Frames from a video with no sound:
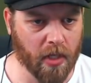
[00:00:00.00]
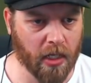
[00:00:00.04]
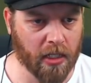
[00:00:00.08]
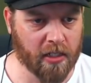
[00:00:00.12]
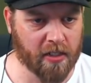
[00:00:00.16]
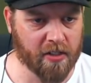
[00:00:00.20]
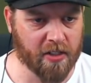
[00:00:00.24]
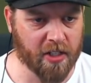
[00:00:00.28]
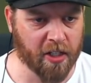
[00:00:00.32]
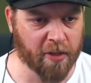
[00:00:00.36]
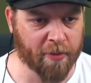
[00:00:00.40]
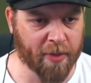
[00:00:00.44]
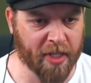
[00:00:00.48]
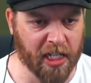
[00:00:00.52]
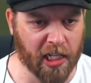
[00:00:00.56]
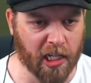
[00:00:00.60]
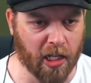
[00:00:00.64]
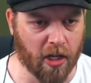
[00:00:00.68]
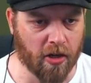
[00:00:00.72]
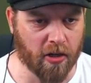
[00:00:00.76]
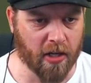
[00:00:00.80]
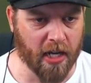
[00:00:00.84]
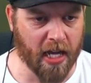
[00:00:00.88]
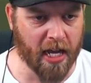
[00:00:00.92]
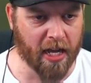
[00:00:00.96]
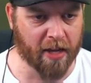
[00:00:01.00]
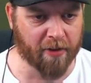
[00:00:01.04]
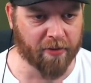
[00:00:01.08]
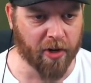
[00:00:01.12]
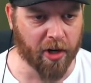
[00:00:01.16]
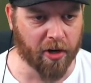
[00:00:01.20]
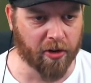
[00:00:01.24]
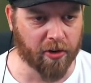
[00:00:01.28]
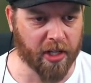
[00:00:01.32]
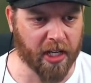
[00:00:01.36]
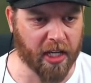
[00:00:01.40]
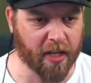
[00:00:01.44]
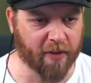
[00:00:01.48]
And it's going to be a long, hard
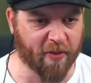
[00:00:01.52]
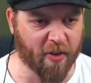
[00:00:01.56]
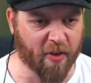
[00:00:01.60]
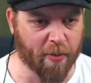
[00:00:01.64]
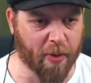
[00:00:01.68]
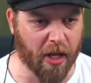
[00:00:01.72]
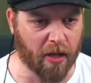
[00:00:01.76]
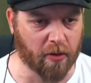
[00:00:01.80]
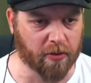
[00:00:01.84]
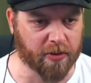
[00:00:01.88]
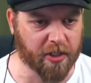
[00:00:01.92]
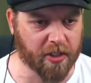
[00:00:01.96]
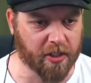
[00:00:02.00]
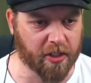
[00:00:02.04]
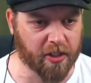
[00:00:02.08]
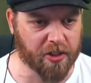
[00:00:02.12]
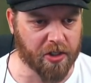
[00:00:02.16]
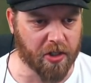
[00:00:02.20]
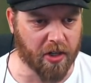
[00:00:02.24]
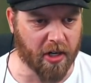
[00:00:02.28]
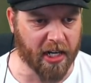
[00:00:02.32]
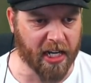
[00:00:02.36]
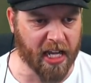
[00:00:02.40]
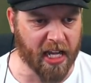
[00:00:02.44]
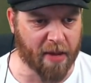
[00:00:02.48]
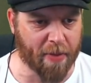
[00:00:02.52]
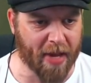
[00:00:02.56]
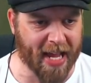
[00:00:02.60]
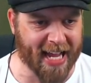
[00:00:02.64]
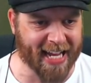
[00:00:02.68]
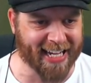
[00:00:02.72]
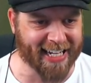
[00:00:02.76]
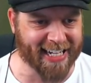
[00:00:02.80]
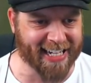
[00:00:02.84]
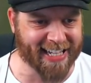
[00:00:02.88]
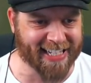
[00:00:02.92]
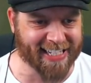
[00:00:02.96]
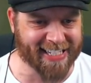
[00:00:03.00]
road here for Bolton to try and get
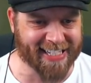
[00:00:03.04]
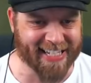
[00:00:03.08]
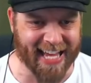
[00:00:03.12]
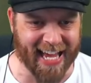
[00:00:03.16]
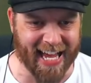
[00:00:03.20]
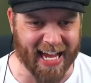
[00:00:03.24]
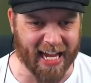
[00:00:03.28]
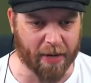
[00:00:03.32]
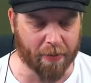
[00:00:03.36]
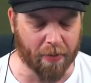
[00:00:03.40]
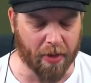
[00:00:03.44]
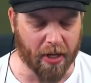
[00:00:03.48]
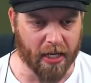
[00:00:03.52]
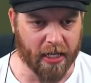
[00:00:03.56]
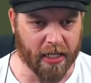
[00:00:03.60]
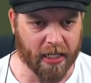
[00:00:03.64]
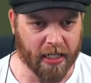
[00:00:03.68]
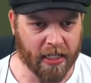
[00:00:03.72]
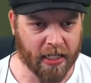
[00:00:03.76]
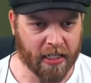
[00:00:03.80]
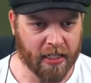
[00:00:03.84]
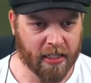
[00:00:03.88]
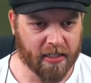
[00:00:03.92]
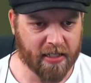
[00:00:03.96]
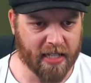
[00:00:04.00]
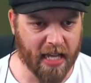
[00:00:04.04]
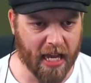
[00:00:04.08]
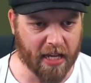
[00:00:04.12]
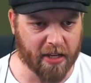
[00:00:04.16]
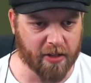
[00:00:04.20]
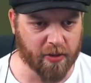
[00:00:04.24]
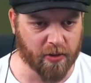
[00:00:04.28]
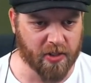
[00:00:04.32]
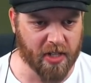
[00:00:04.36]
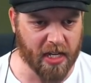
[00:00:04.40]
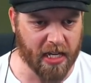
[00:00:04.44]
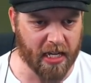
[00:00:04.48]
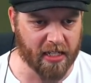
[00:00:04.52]
back into this game.
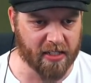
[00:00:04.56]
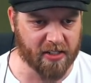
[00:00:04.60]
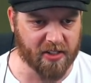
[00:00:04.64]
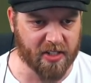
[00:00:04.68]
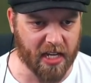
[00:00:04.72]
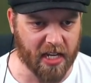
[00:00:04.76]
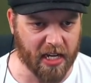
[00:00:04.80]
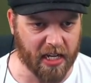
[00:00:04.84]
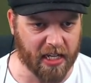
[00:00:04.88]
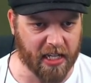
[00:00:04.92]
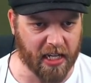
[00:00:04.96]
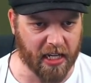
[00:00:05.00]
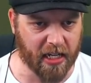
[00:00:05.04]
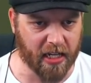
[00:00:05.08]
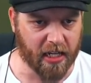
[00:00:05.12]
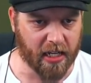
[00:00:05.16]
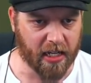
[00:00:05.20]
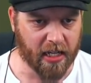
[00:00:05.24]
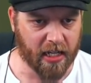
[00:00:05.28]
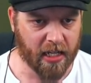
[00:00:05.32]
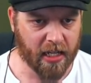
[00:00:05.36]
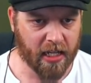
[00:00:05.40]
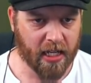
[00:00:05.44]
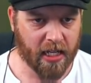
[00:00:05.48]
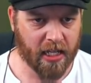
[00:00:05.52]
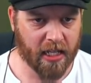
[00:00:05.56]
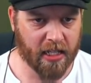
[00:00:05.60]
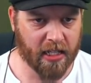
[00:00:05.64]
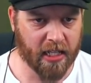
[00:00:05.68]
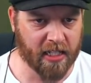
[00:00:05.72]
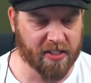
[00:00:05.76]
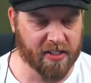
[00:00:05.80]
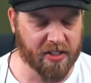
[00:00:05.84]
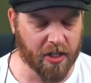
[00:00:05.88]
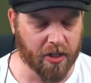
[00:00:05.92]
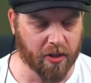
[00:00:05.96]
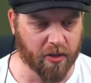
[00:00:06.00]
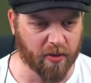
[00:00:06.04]
Tackles aren't sticking, and
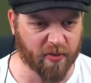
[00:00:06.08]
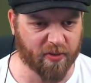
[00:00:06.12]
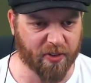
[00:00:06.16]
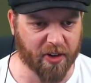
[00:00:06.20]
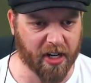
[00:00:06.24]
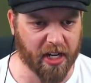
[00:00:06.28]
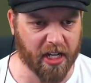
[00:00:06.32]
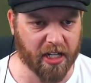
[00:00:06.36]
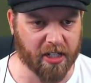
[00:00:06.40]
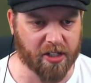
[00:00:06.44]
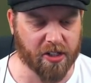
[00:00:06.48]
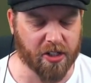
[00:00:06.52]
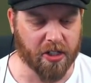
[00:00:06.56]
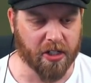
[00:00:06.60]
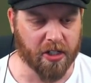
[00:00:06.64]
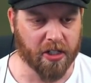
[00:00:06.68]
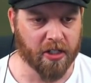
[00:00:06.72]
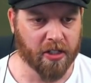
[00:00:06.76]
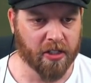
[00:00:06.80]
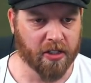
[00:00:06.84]
that's a good finish.